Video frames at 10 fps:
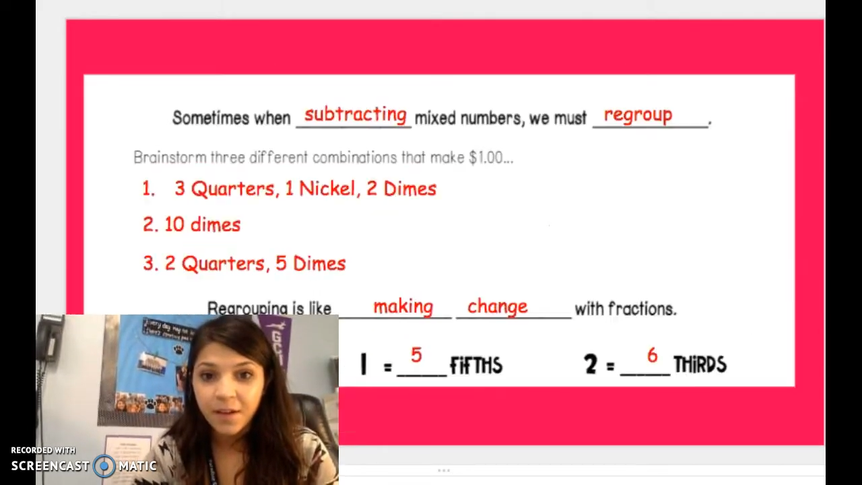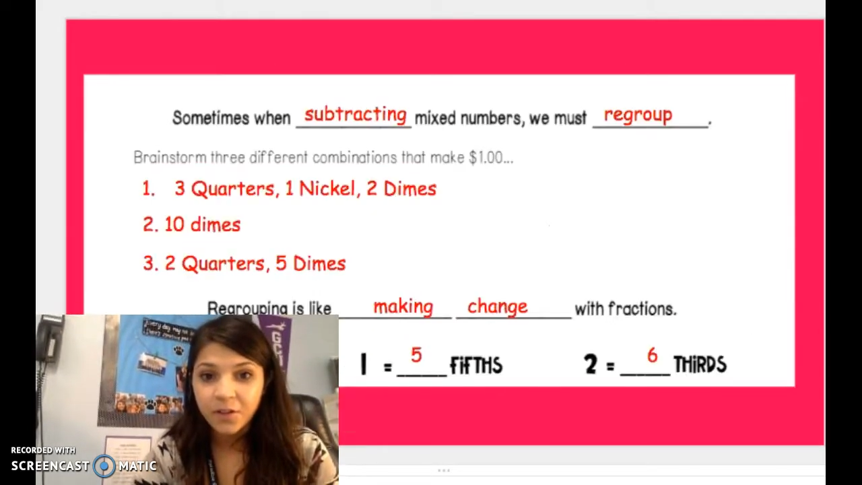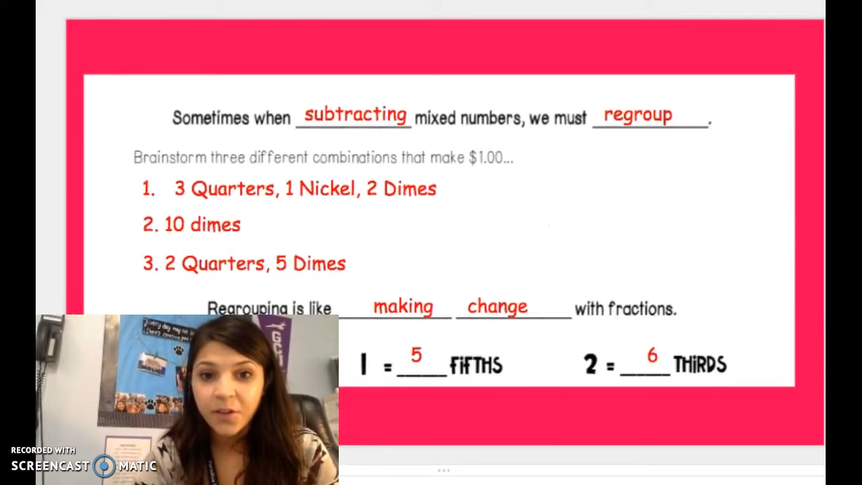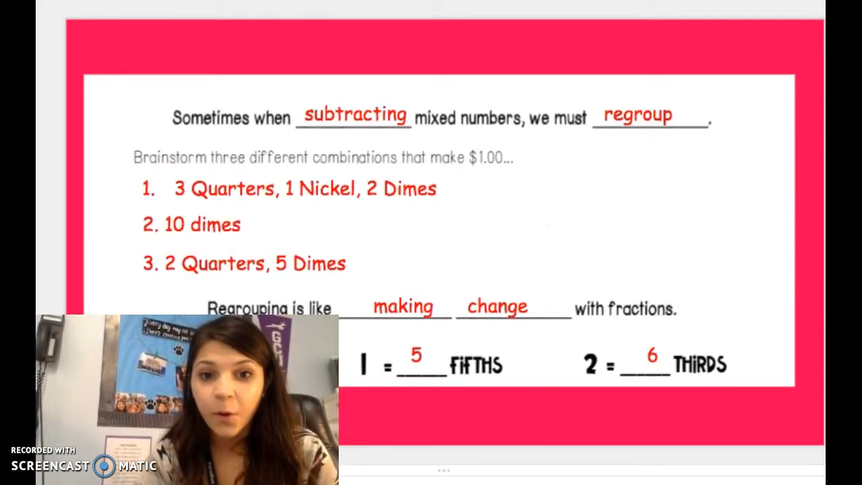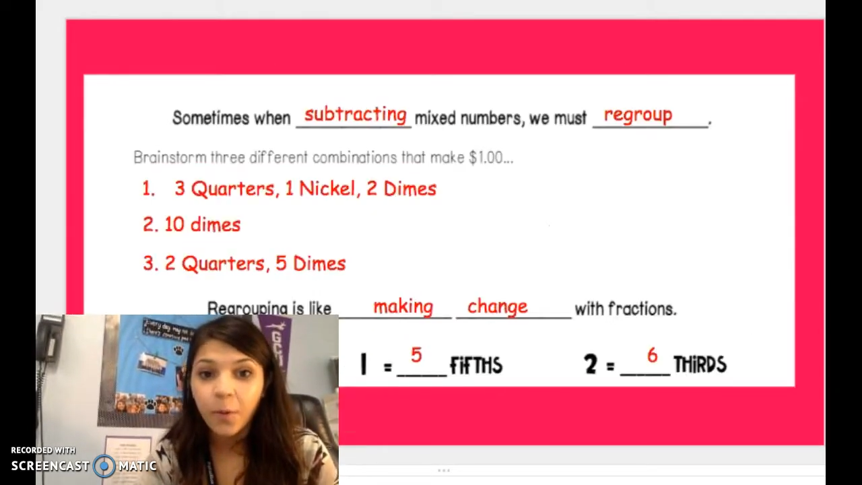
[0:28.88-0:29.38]

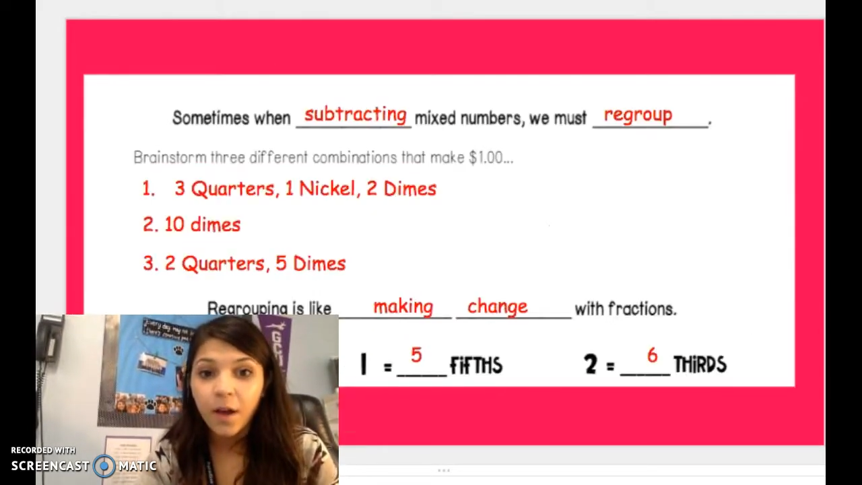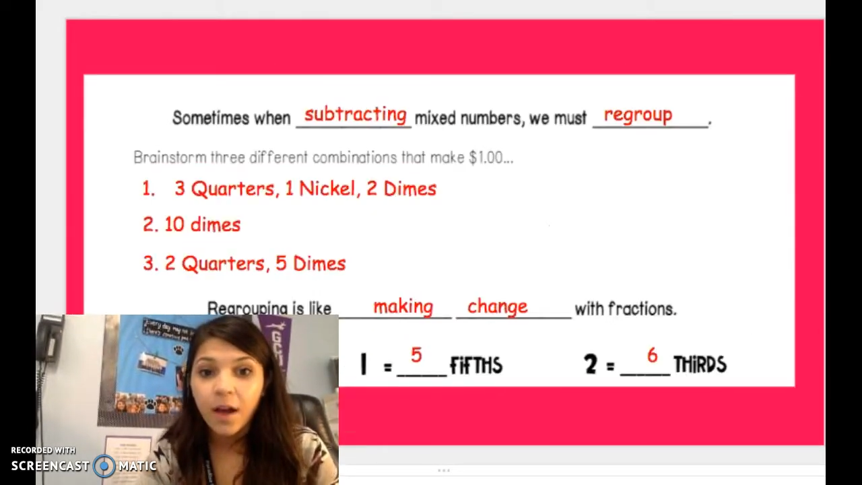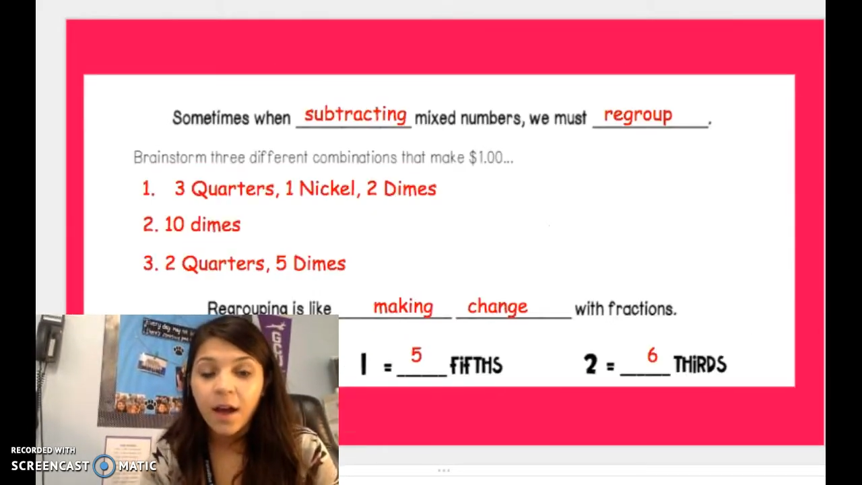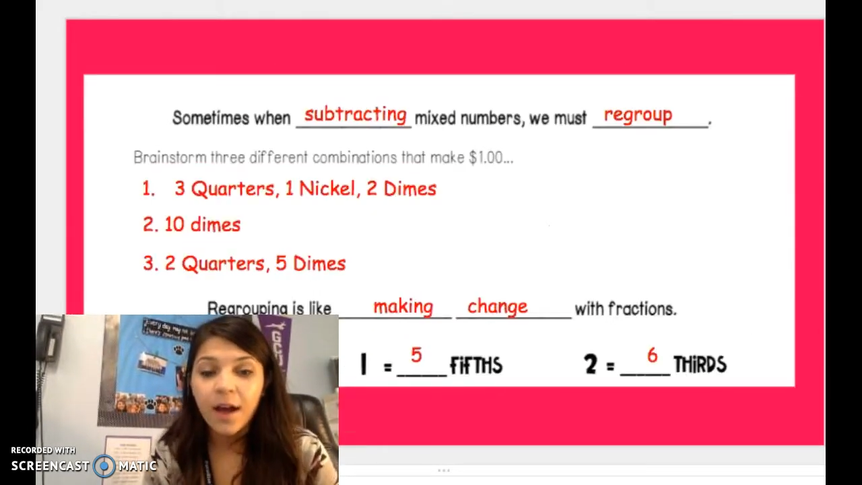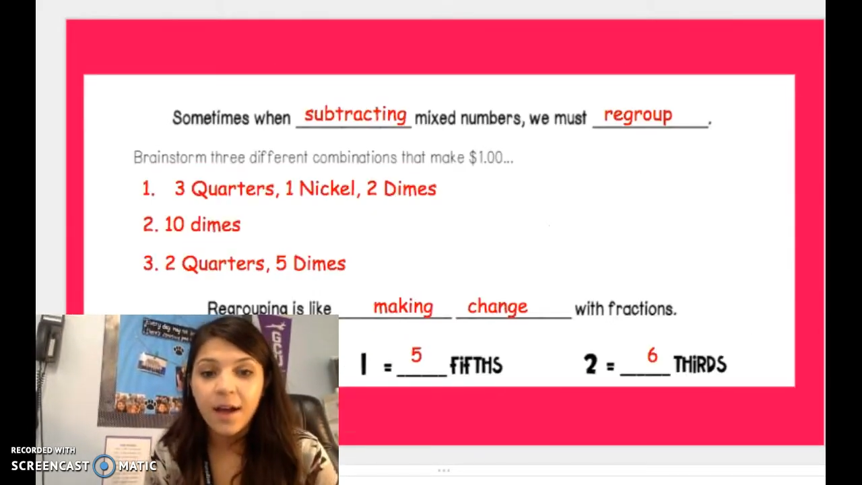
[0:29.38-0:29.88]
So
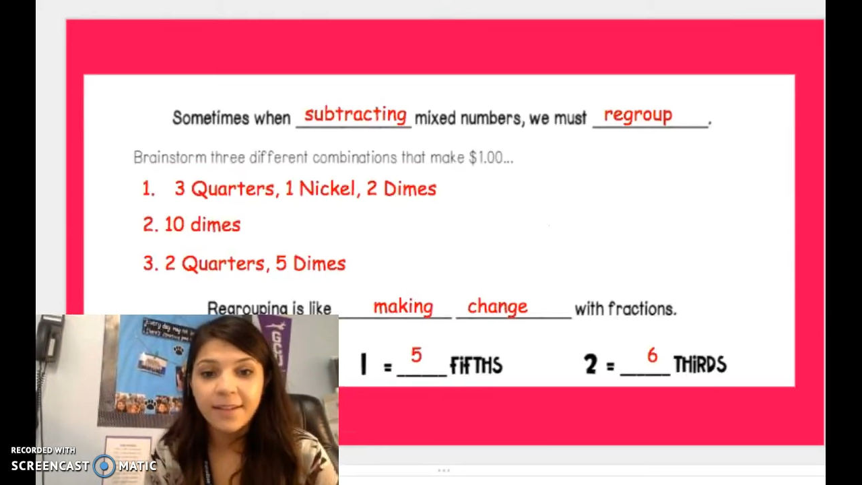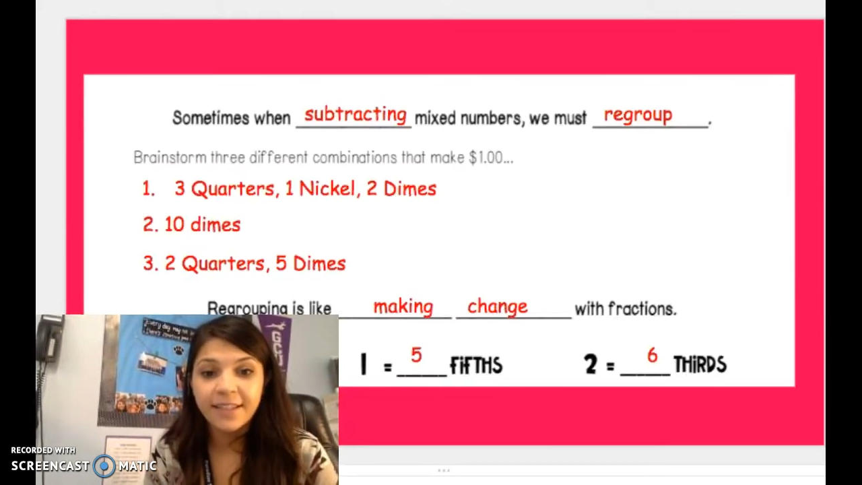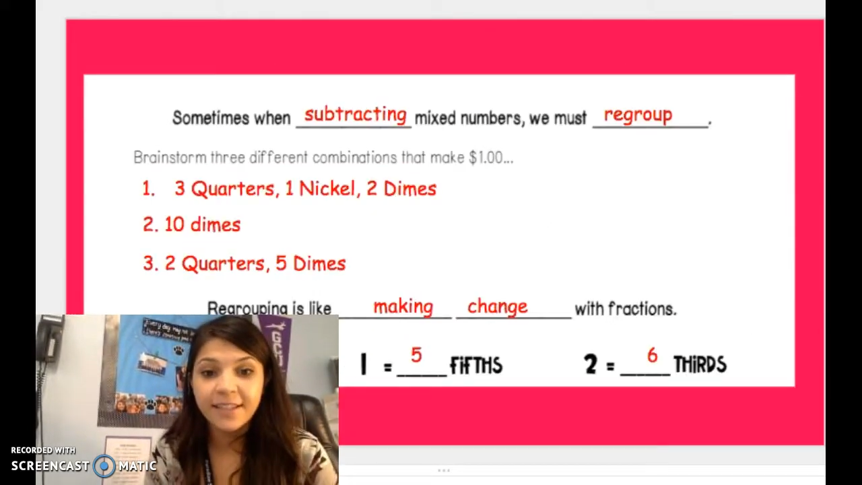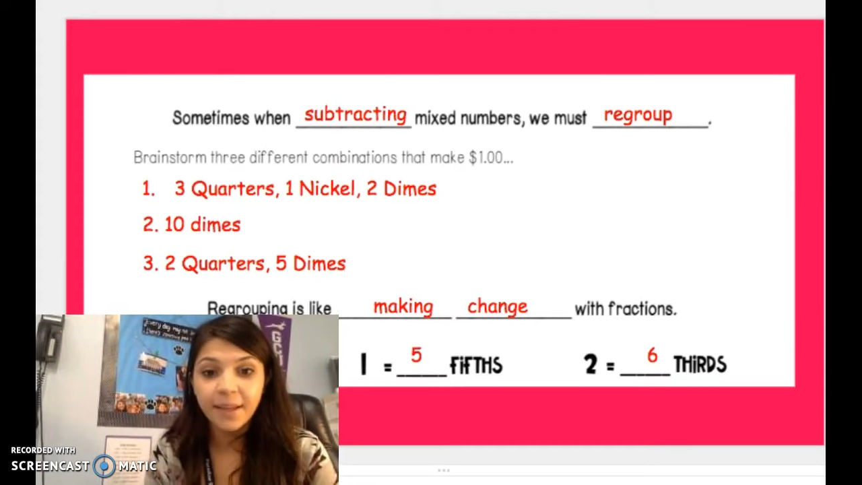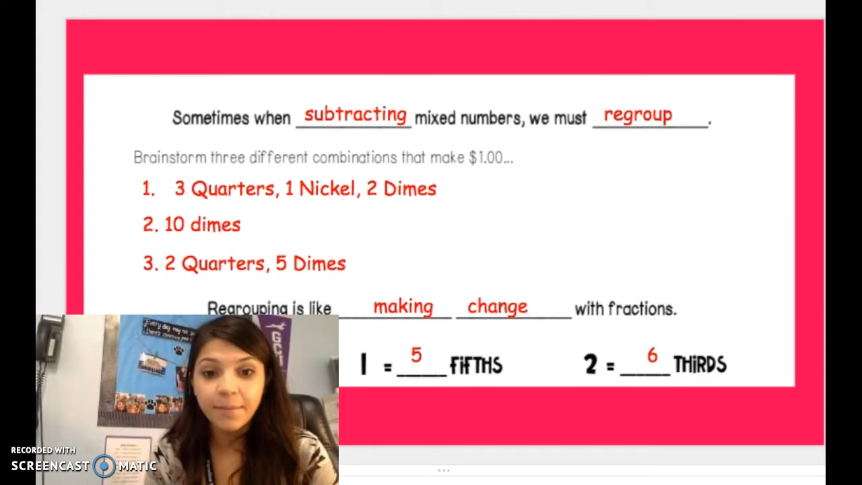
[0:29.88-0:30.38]
it
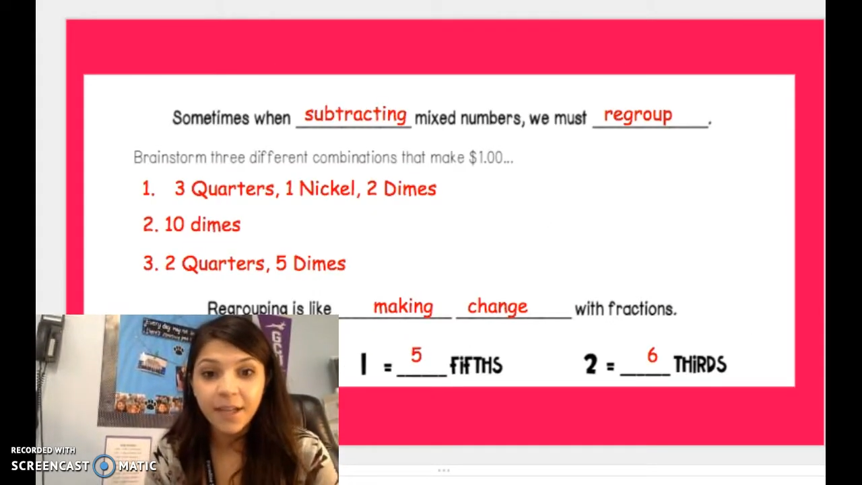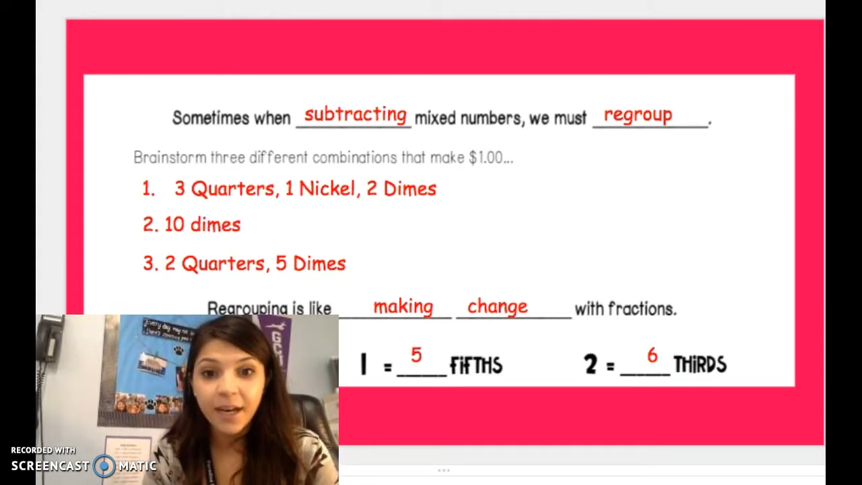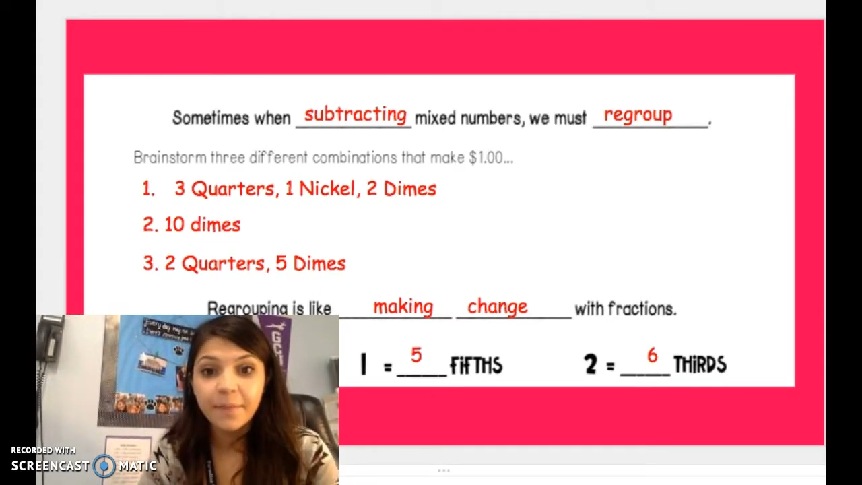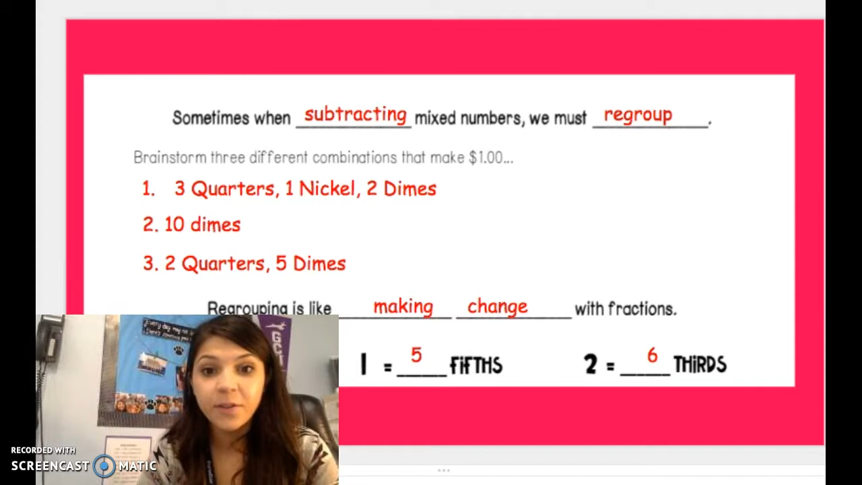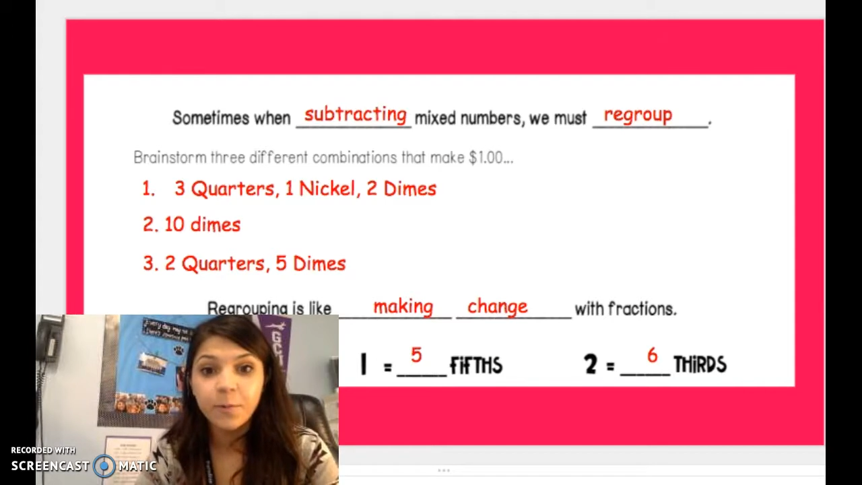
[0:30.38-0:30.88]
says sometimes